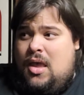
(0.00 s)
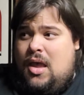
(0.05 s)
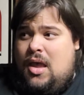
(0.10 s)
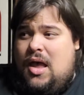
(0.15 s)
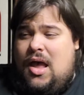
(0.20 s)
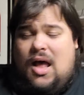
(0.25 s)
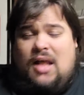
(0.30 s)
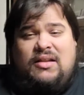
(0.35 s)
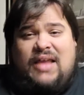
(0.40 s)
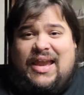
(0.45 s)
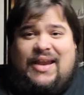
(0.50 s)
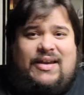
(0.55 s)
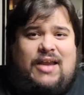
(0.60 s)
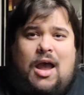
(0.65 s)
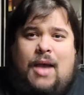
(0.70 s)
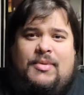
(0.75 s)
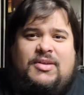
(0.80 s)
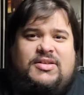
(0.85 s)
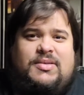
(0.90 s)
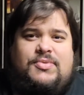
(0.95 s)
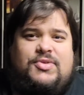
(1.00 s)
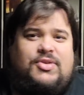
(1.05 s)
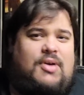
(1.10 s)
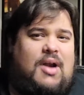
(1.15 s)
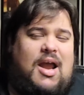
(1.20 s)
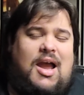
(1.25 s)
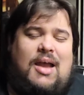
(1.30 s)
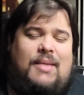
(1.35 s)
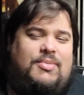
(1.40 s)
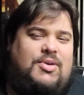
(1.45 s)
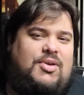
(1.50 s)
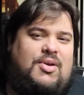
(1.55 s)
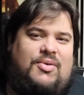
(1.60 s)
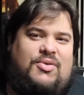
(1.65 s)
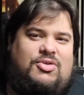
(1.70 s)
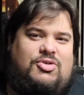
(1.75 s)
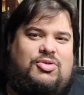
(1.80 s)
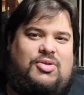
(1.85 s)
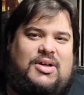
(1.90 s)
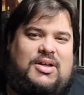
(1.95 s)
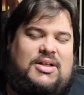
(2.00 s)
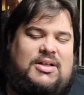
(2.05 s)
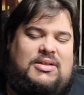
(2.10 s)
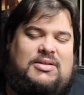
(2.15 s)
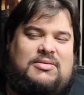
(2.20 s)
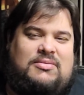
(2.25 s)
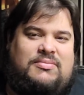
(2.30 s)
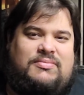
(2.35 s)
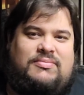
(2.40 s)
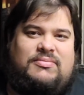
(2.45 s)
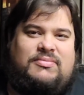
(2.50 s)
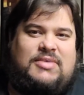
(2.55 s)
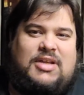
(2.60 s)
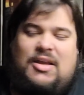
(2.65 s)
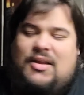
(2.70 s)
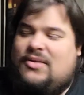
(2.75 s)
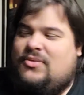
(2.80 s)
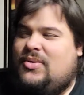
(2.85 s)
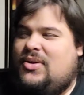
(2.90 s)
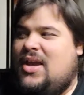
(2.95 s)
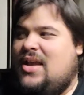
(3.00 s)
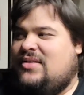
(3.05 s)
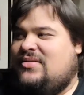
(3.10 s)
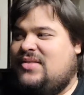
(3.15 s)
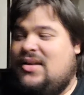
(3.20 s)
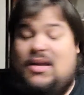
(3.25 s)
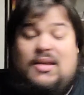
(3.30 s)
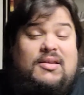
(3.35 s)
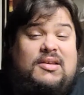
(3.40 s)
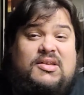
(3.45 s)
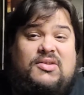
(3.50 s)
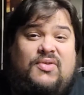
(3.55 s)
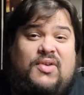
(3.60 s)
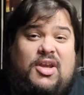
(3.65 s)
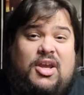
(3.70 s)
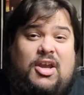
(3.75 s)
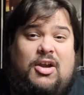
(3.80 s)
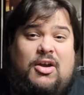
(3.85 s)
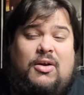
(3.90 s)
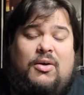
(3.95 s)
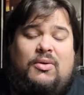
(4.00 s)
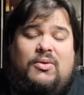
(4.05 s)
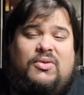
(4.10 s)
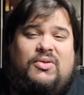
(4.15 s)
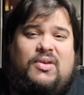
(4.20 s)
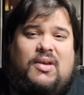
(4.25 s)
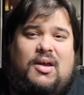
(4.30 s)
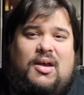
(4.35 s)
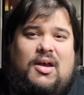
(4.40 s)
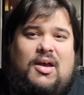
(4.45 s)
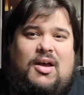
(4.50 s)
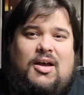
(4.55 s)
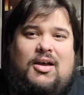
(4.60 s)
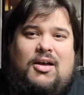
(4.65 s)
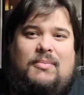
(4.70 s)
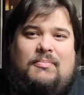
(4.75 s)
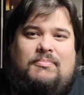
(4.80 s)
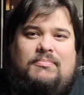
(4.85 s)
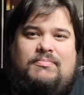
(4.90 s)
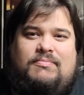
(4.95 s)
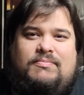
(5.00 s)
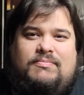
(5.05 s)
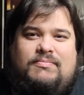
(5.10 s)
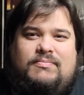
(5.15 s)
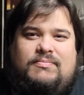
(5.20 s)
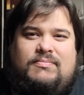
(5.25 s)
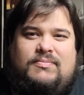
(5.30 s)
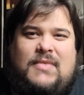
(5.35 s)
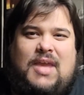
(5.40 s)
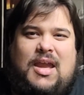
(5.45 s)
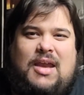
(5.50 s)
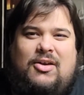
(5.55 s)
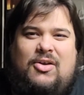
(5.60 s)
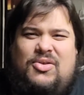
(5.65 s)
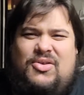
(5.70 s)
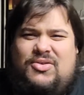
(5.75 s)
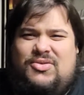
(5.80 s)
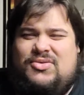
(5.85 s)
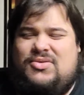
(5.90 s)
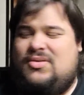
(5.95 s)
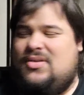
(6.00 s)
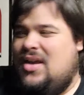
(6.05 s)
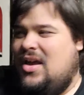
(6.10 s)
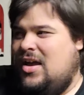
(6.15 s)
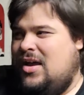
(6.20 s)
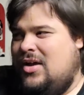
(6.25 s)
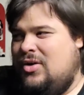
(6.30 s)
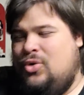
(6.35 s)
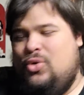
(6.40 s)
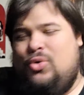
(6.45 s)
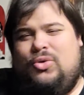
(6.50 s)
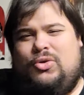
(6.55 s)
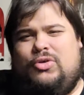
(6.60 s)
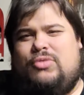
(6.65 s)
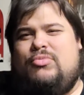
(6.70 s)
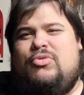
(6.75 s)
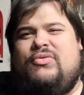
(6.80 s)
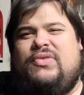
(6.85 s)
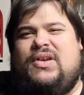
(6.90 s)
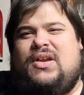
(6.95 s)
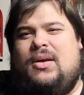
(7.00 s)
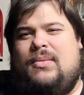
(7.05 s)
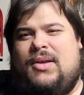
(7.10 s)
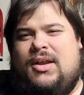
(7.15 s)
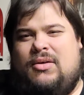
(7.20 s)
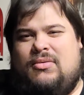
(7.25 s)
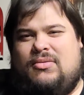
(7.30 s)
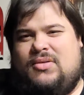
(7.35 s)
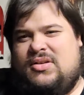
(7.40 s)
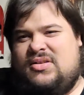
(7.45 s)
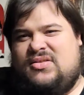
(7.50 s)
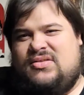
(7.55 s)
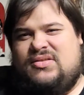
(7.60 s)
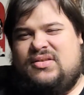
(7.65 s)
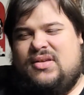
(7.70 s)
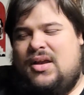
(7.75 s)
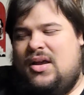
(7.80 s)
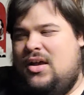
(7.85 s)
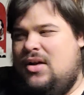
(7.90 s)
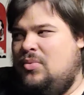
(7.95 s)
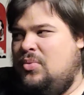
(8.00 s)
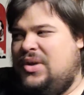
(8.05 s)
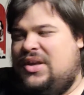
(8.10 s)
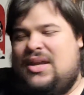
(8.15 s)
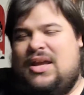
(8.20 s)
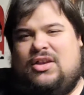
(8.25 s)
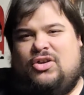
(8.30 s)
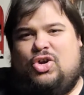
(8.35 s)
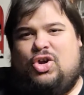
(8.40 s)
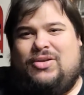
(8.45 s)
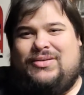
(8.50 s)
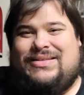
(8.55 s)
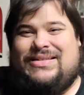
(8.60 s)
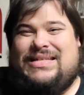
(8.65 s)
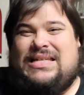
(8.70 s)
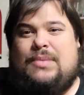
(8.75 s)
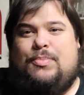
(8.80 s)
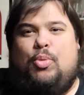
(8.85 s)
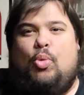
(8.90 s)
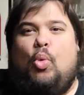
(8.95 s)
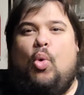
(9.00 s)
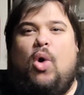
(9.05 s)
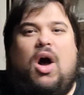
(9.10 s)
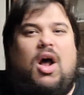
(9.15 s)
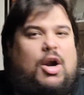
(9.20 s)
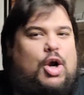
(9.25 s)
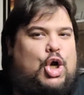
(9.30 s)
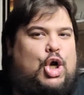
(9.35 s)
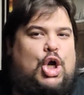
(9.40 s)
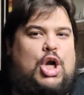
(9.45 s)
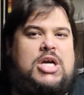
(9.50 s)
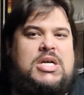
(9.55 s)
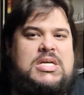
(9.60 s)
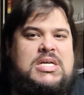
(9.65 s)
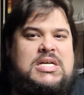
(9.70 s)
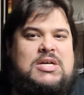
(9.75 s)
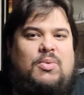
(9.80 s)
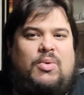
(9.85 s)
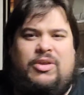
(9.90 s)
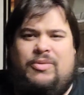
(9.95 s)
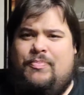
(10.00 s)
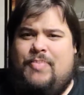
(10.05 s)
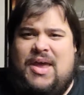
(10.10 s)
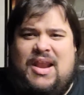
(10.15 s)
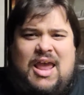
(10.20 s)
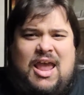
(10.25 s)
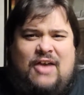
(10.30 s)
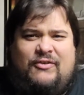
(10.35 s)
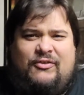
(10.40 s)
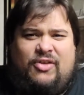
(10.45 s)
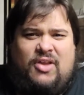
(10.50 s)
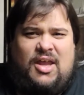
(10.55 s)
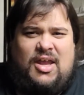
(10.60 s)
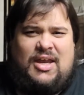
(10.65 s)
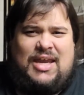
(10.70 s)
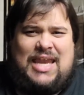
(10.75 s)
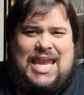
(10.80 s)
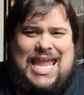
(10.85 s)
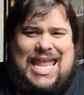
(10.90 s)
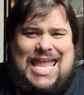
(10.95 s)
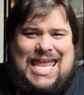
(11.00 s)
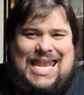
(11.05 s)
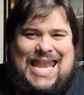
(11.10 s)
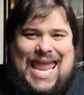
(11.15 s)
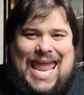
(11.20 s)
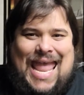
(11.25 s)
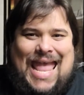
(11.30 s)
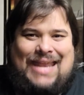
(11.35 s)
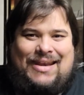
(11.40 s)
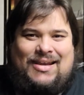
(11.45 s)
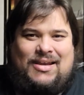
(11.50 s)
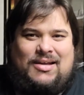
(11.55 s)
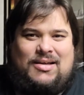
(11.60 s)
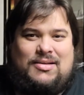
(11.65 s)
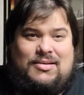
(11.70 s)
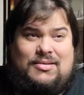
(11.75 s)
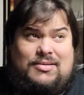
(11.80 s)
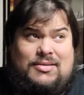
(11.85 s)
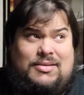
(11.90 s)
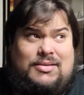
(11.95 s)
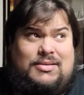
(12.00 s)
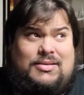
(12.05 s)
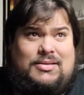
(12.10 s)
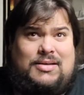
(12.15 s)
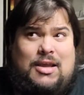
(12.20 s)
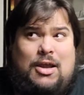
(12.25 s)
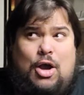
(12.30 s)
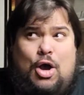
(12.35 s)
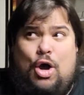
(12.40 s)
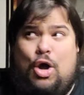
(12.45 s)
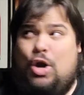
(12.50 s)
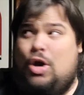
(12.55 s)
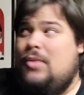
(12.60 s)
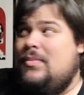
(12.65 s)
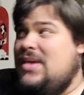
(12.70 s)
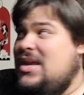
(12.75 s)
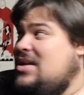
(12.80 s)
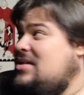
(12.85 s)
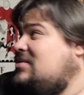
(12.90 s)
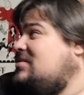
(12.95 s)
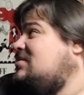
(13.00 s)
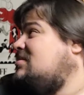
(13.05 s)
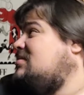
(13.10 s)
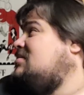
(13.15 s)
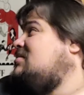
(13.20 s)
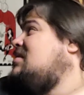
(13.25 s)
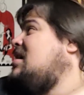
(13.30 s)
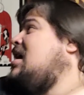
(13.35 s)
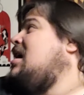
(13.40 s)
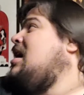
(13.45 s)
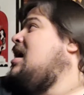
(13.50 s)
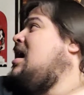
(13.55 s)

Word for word: Uh, like, comment, subscribe. You know the drill. Yeah, that's what you got to say in these videos. Um, I know there's a Hulu movie coming out this uh, weekend called Deep Water with Ben Affleck and Ana de Armas.